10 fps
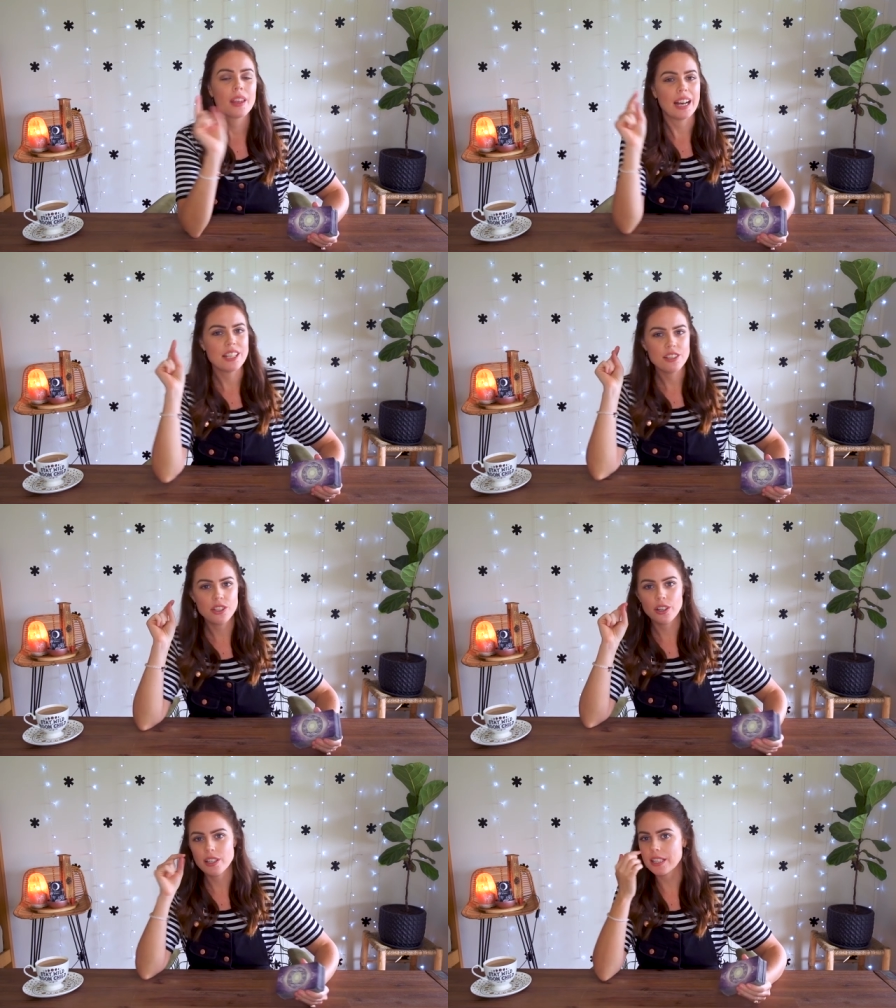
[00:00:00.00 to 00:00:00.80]
I just
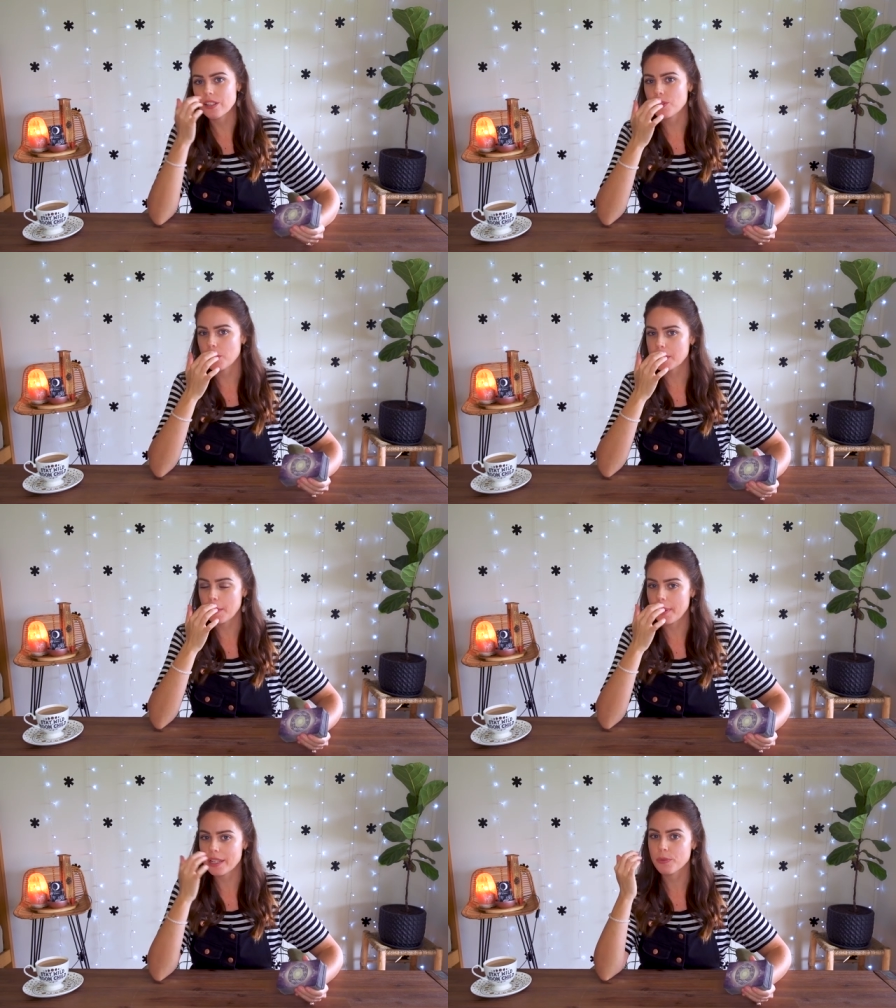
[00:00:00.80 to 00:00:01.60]
noticed that as soon as I
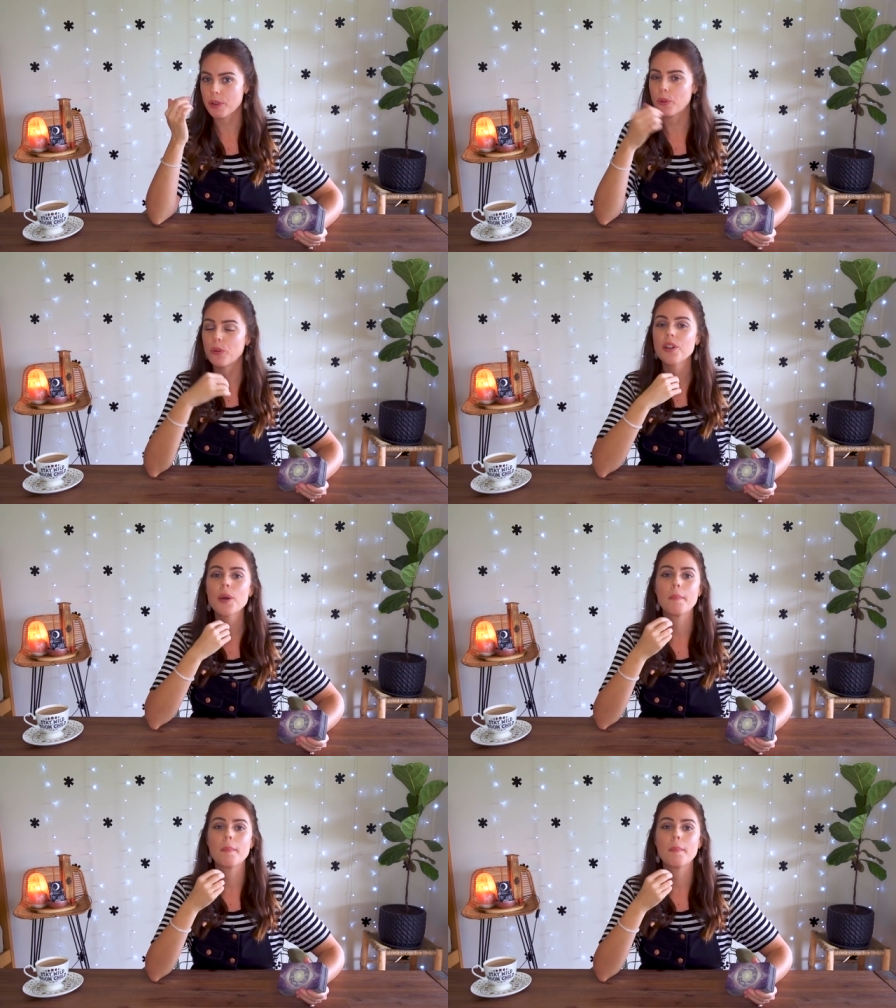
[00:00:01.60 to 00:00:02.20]
pressed record,